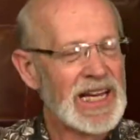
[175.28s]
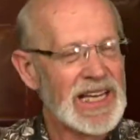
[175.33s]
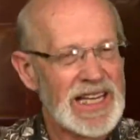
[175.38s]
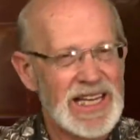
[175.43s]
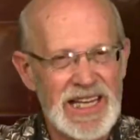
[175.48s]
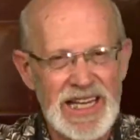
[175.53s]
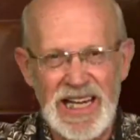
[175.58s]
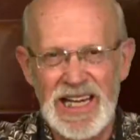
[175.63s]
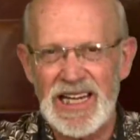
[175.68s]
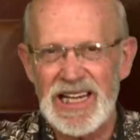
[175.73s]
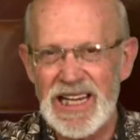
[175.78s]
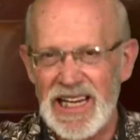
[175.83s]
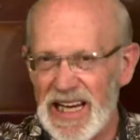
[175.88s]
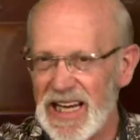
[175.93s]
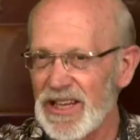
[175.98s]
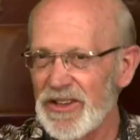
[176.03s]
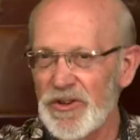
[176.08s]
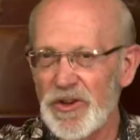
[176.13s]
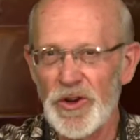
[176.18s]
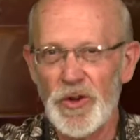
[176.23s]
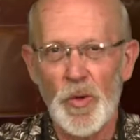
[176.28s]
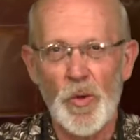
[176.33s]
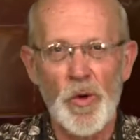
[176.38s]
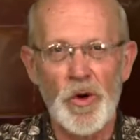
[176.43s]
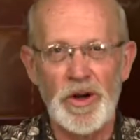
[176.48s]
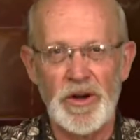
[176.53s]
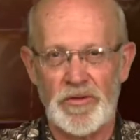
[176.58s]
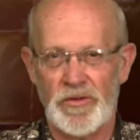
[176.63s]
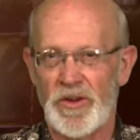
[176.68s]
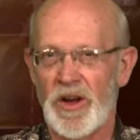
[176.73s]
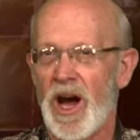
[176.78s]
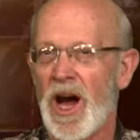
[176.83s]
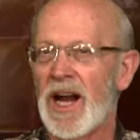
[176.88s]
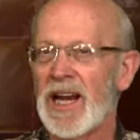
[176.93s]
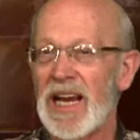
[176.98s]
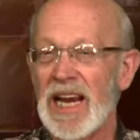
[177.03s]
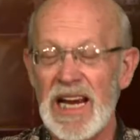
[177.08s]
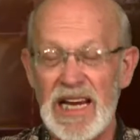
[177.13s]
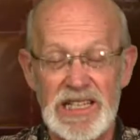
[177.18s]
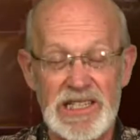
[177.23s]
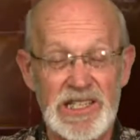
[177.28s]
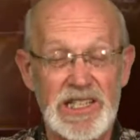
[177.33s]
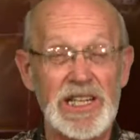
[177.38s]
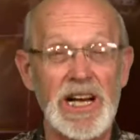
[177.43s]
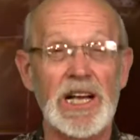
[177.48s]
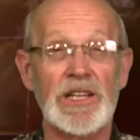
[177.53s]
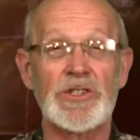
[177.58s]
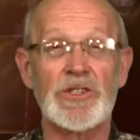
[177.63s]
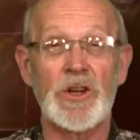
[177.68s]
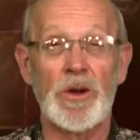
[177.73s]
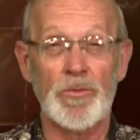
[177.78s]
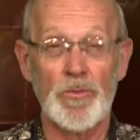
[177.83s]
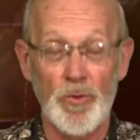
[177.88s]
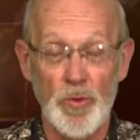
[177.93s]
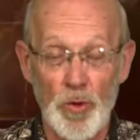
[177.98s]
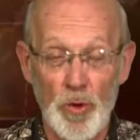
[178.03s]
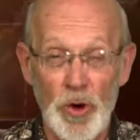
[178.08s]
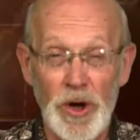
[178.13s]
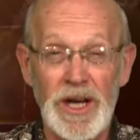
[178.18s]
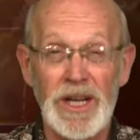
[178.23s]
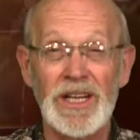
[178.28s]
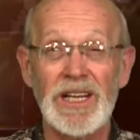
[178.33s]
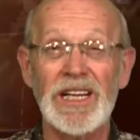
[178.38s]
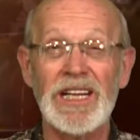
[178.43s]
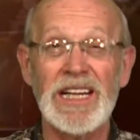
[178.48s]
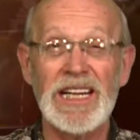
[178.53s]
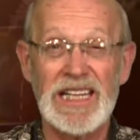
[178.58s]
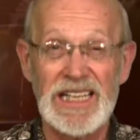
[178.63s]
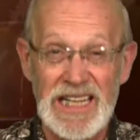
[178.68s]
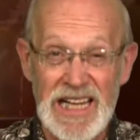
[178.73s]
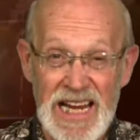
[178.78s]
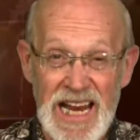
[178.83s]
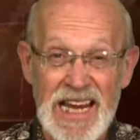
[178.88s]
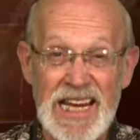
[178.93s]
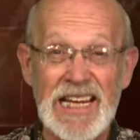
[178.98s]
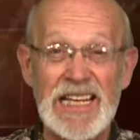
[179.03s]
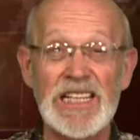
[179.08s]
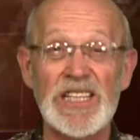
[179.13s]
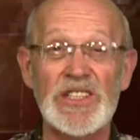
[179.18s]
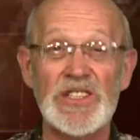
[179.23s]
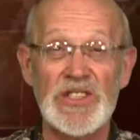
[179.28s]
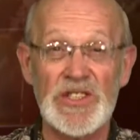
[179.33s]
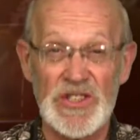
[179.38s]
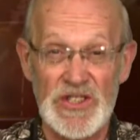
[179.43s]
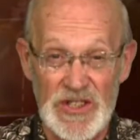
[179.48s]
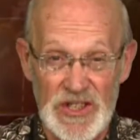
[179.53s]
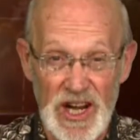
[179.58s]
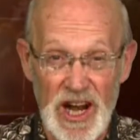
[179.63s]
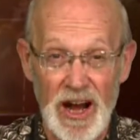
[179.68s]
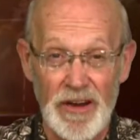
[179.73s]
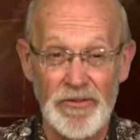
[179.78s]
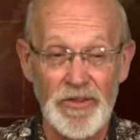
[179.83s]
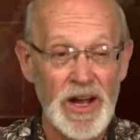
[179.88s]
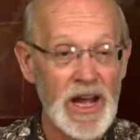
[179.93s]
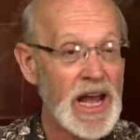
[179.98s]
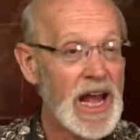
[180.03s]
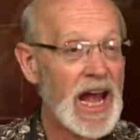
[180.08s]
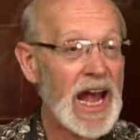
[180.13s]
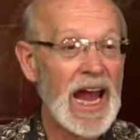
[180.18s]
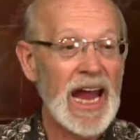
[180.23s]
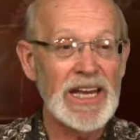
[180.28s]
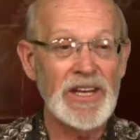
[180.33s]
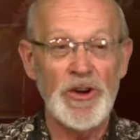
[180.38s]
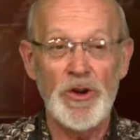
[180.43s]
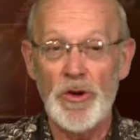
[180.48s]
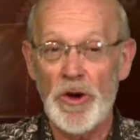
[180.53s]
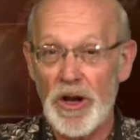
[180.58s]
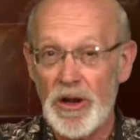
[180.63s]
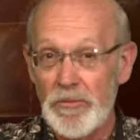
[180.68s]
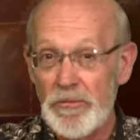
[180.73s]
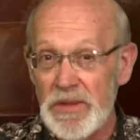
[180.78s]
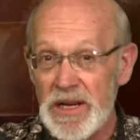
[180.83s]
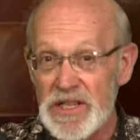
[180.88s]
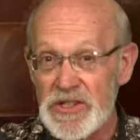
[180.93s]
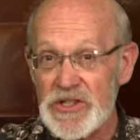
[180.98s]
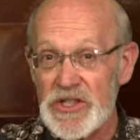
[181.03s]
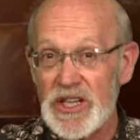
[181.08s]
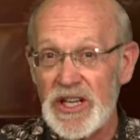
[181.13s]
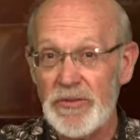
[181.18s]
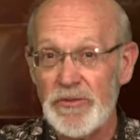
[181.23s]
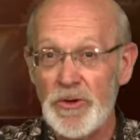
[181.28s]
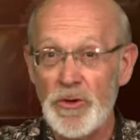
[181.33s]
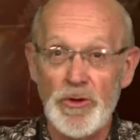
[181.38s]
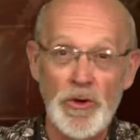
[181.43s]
get into the Word of God. It's got some really neat stuff, and you're going to miss it if you